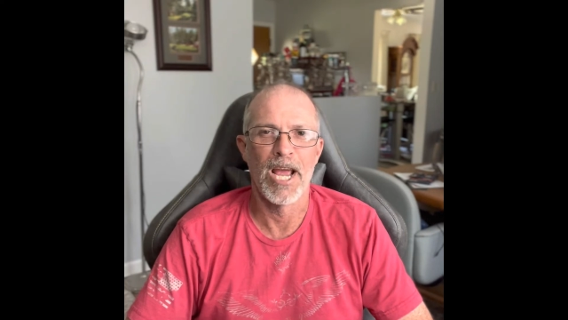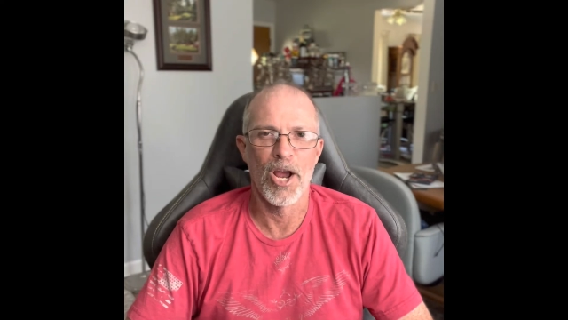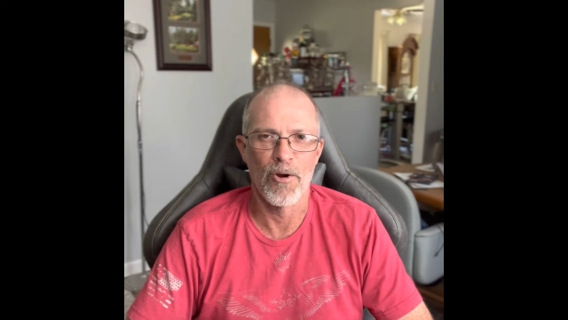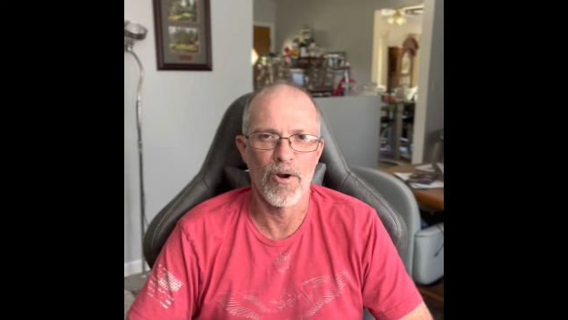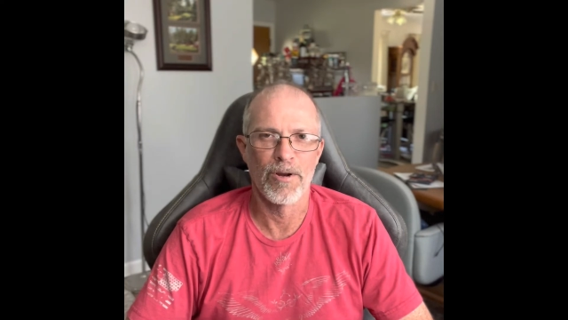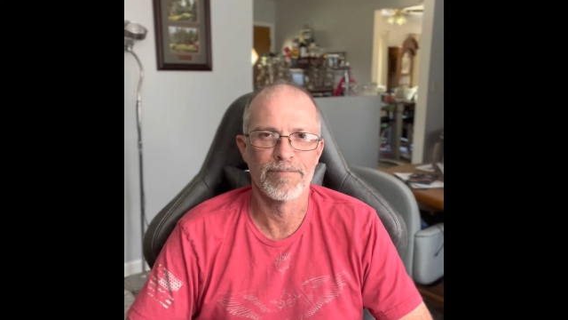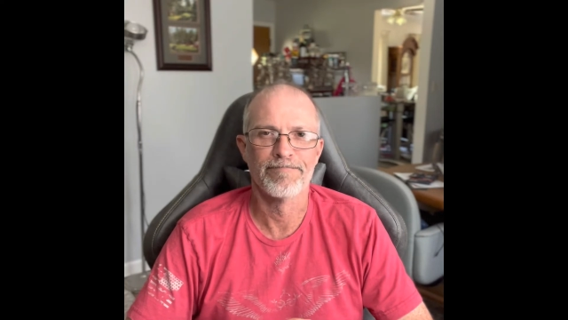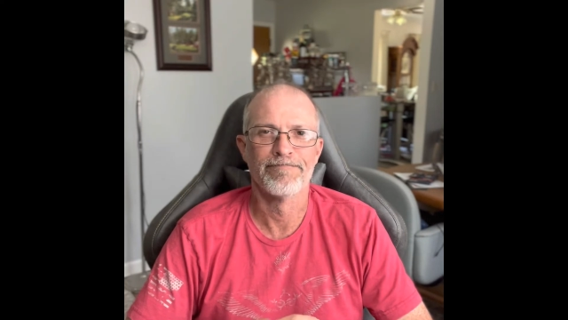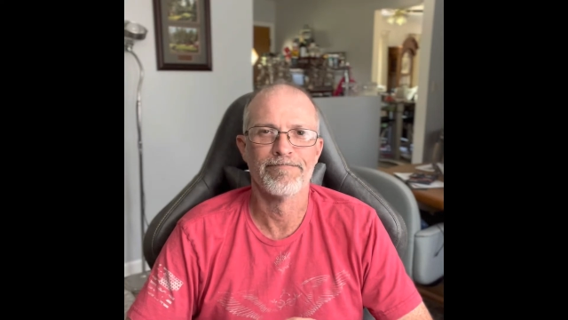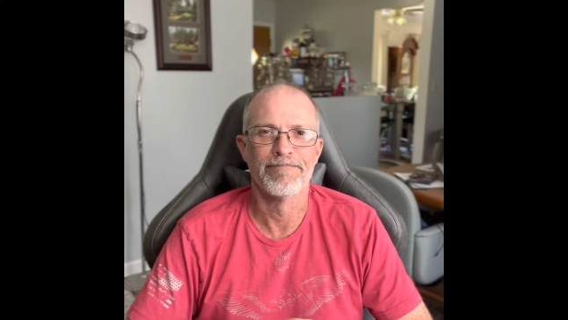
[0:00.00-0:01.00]

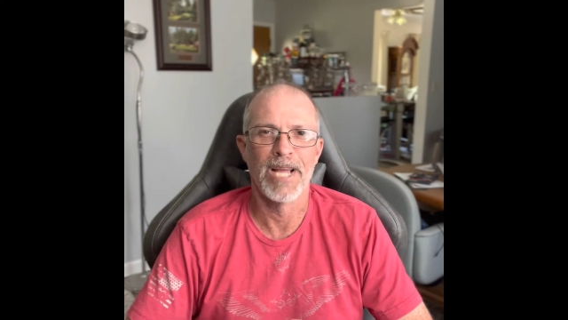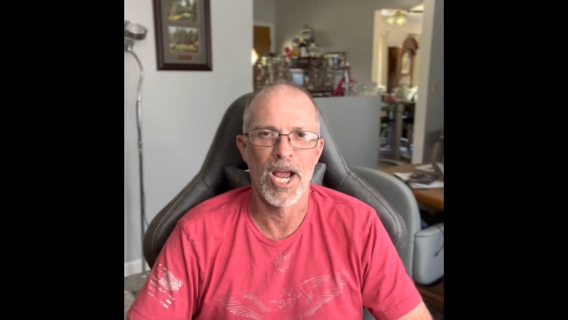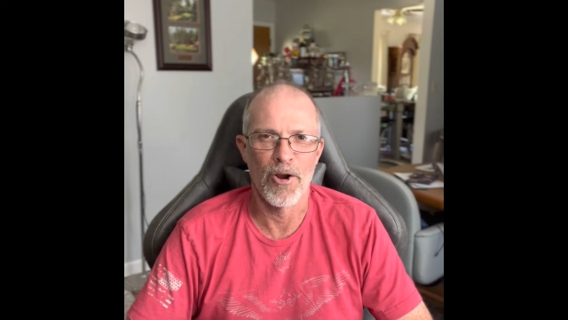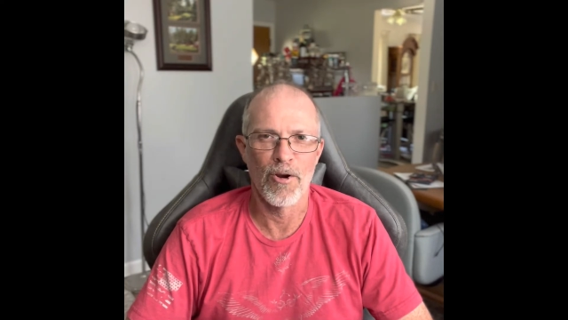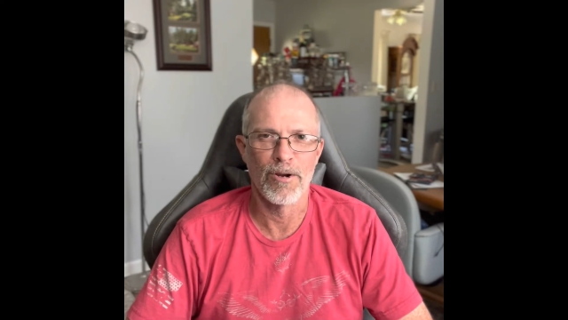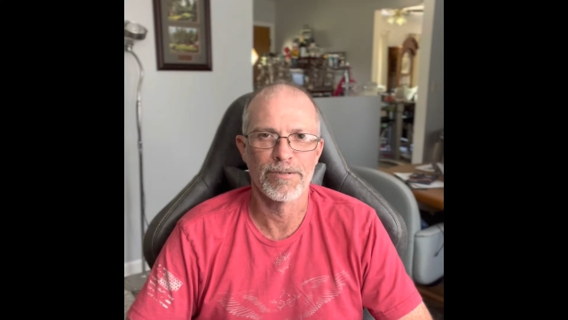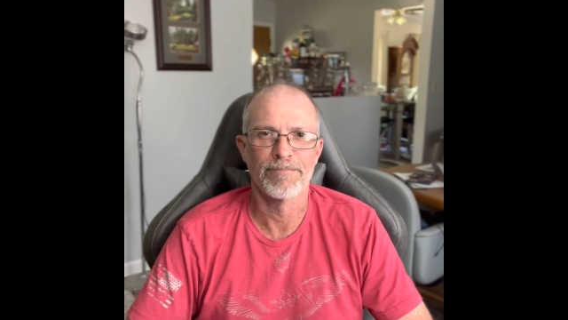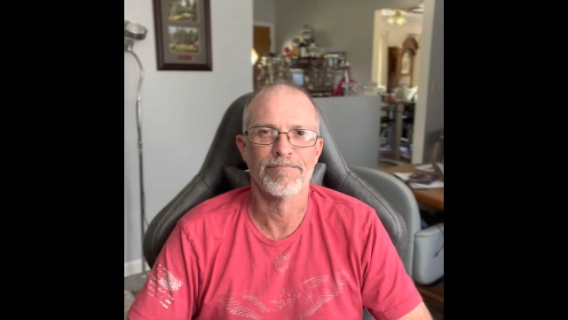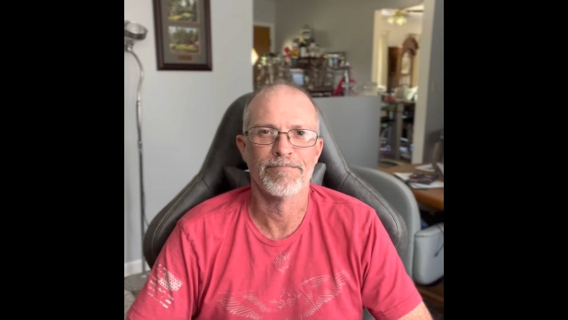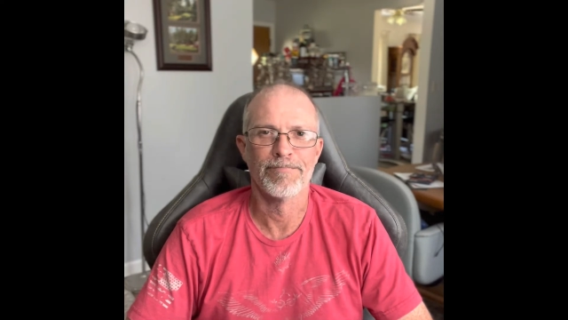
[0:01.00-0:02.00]
error.
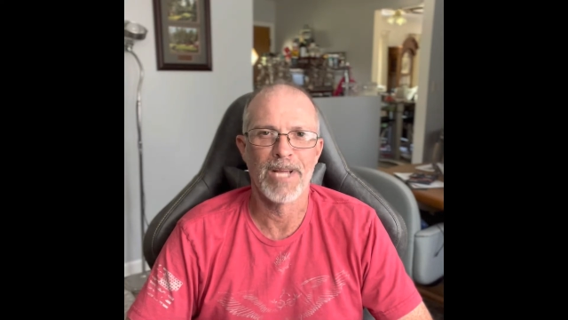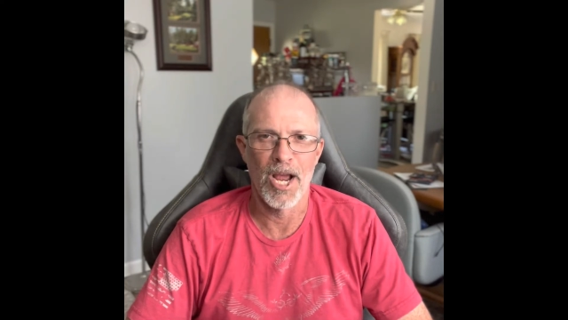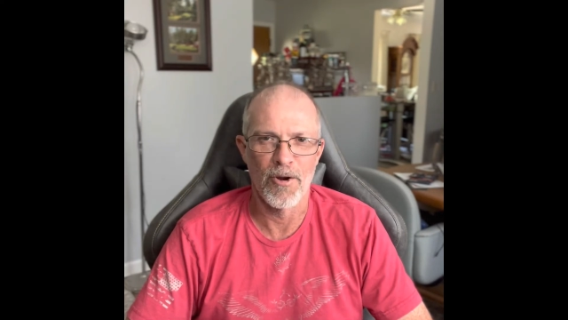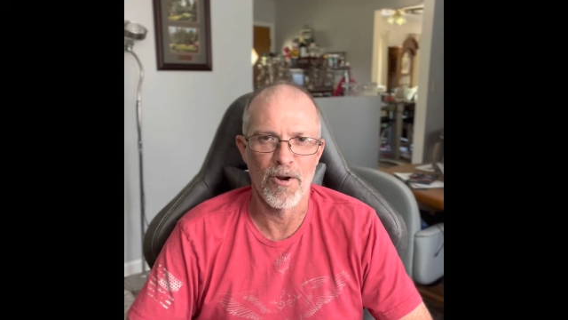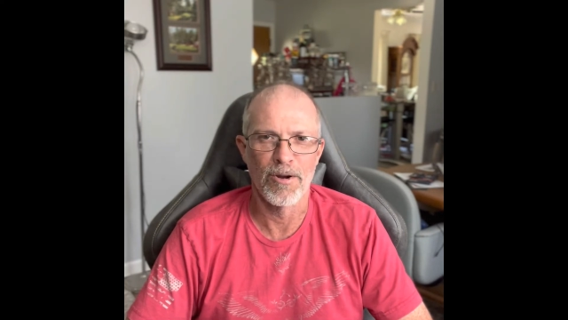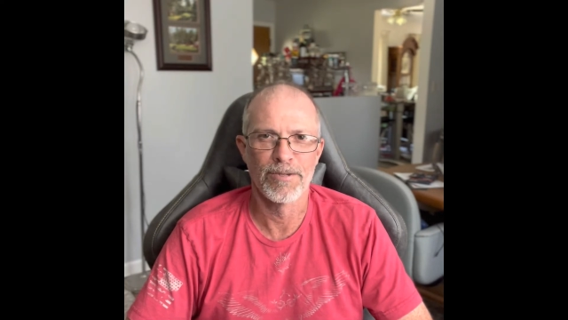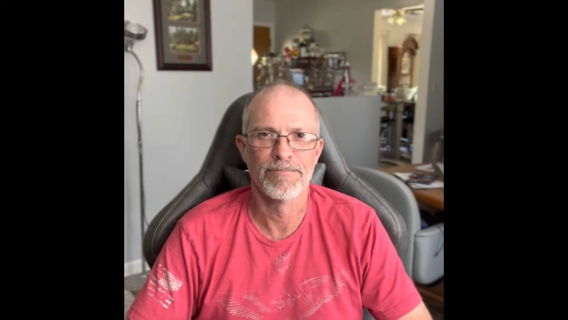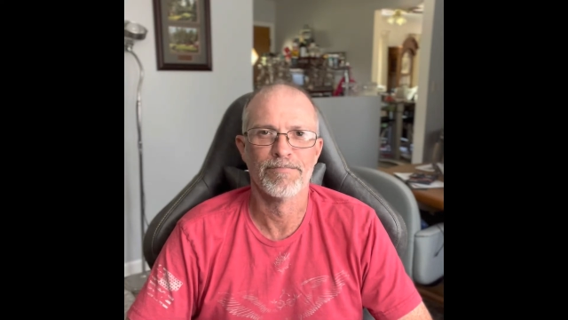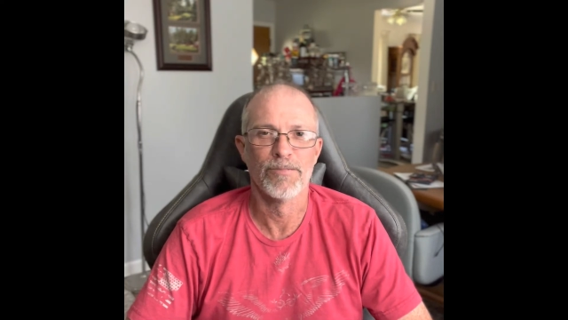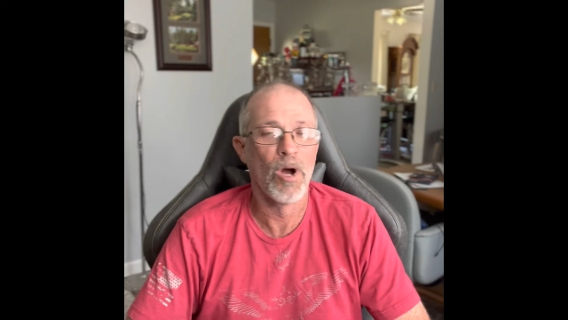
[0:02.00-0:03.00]

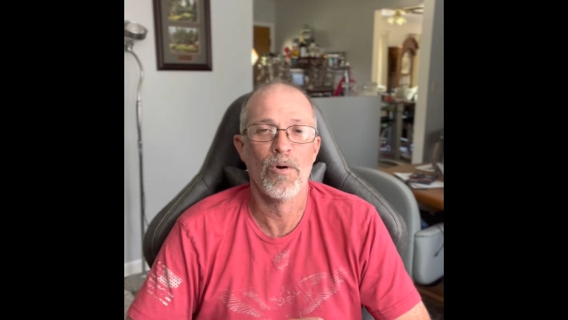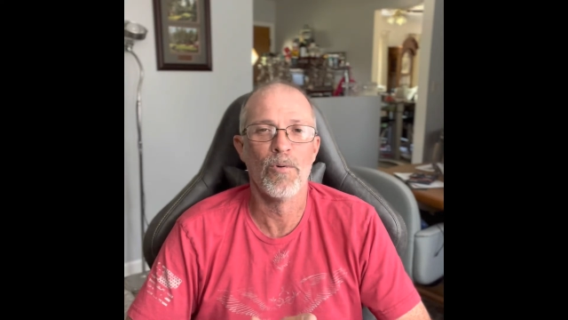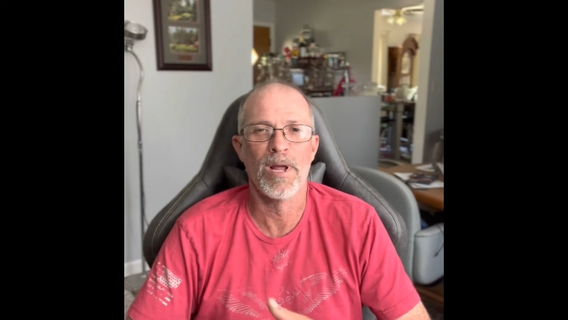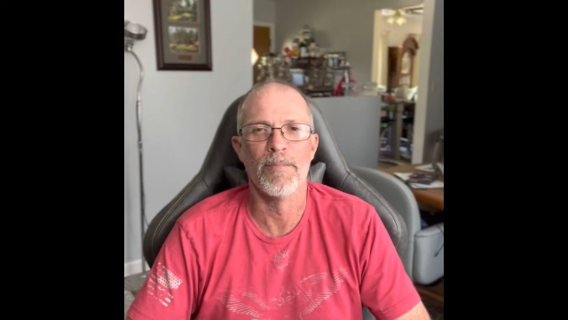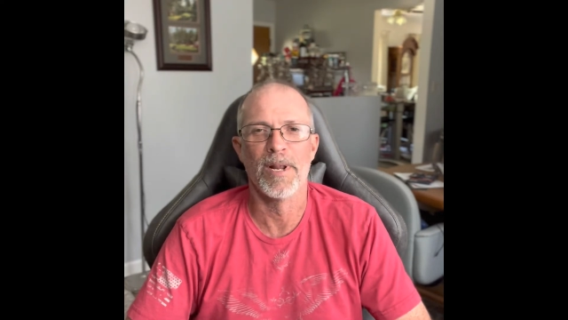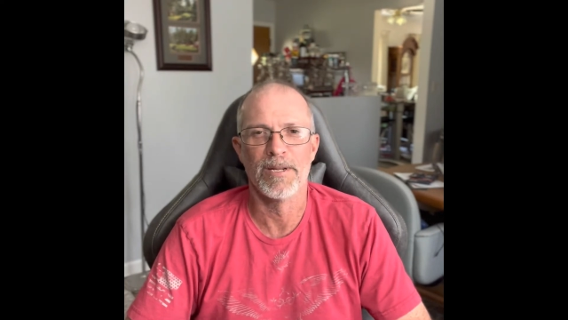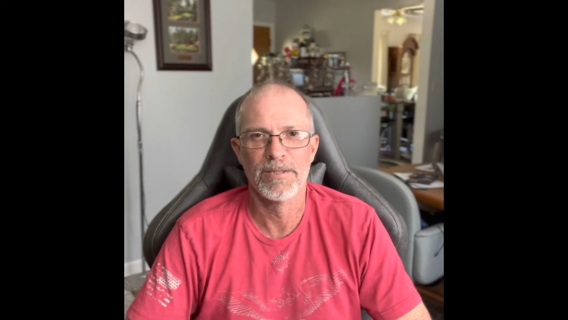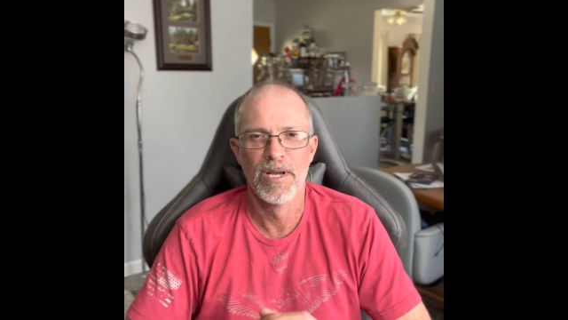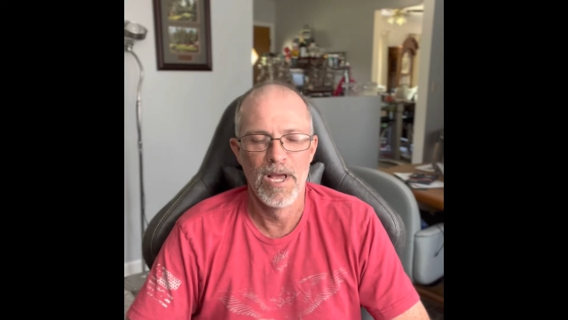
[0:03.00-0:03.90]
Oh, wait a minute.